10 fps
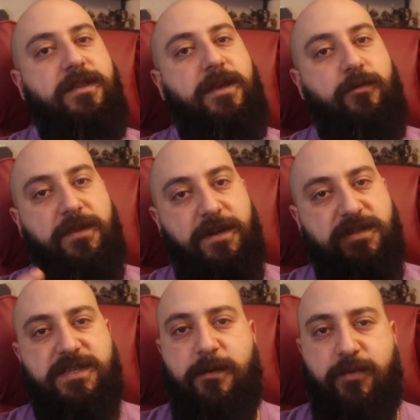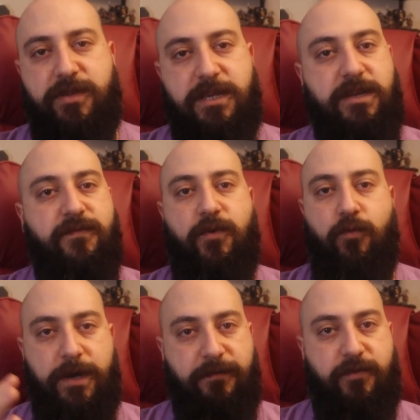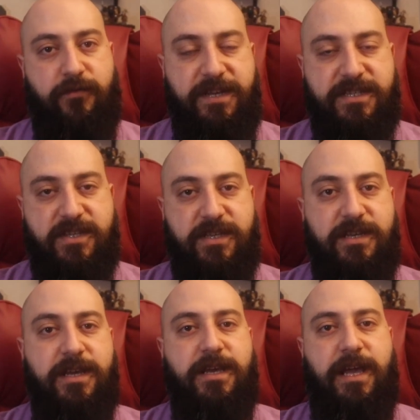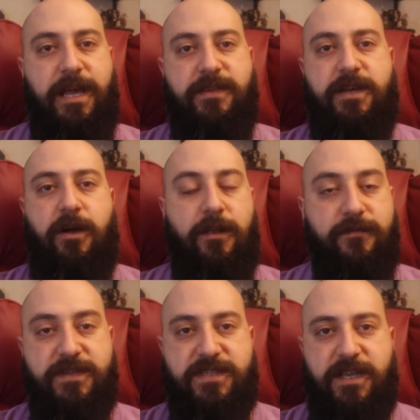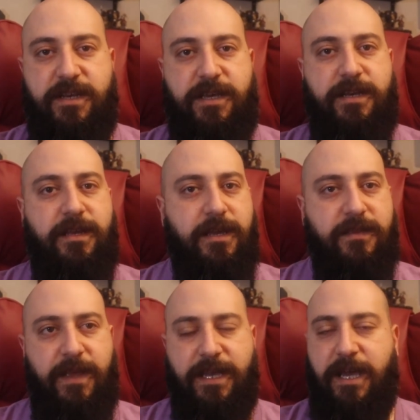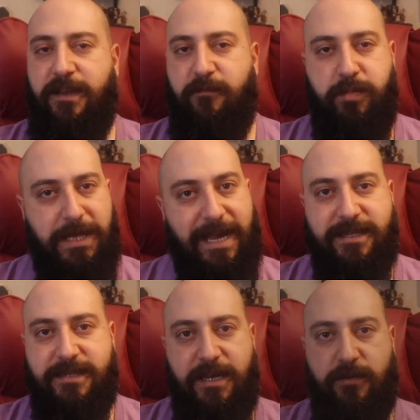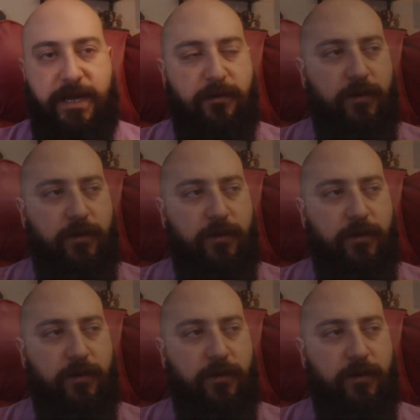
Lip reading: They were there separately for whatever reason. And then all of a sudden, they kind of blacked out and